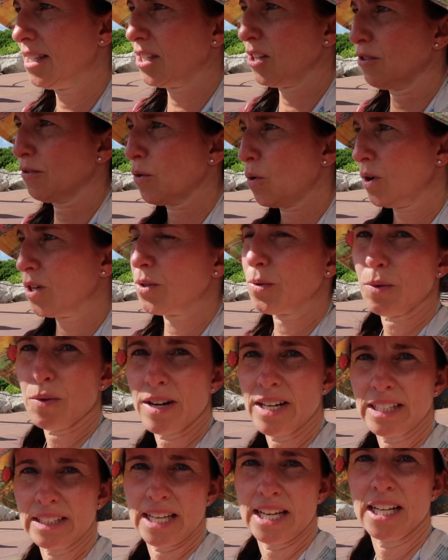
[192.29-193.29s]
So of course we're
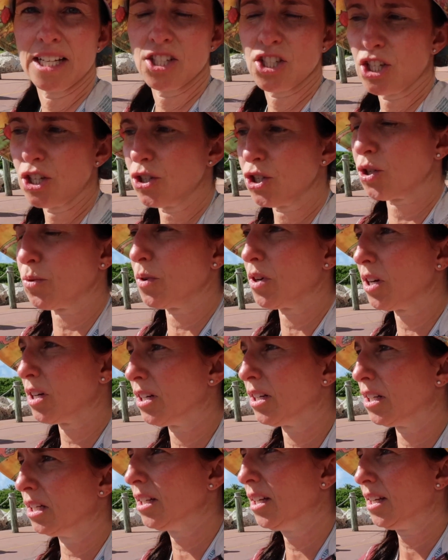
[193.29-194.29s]
running late as
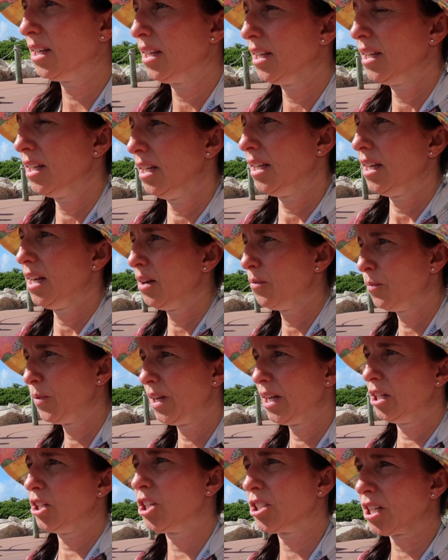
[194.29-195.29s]
usual.
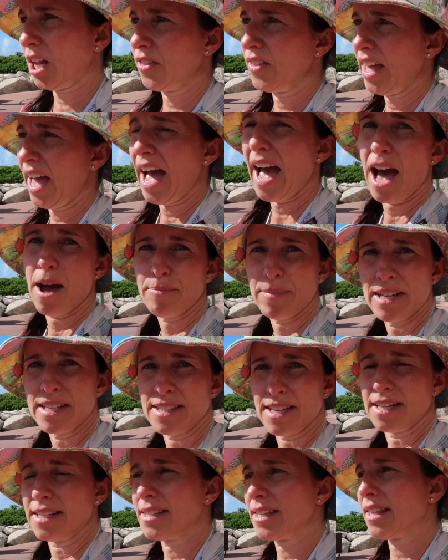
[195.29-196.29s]
We looked on the app, they
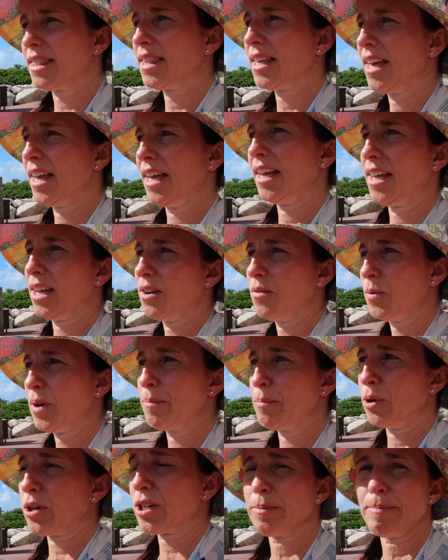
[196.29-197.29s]
sent us a thing. We
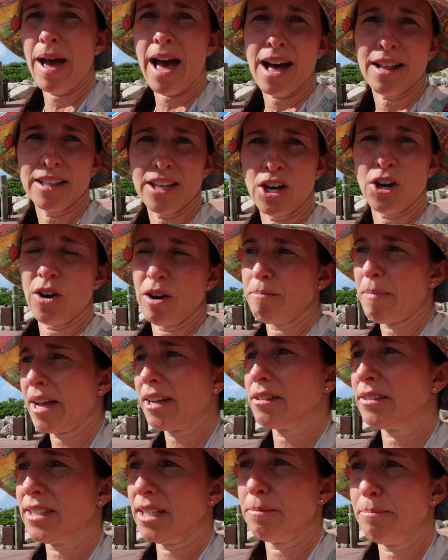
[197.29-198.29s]
booked Palo and
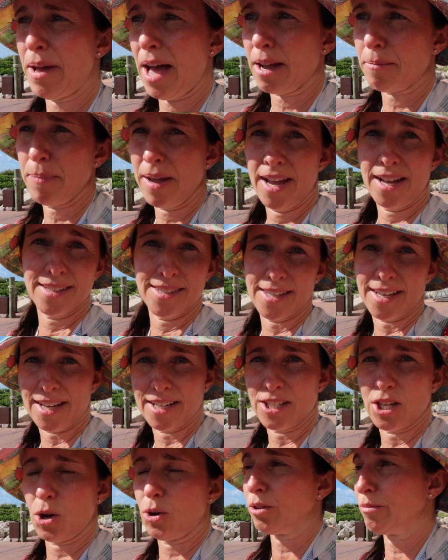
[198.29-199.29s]
Michael didn't pack pants
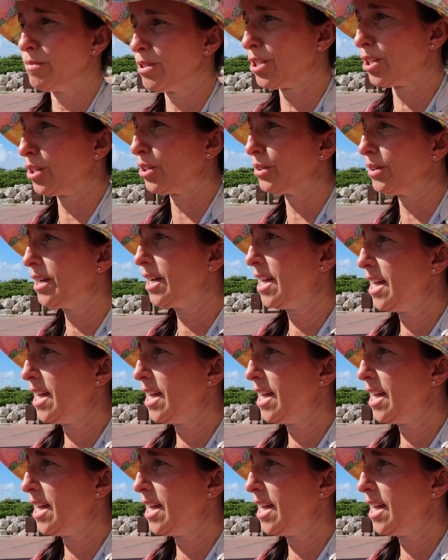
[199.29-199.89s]
like I told him to.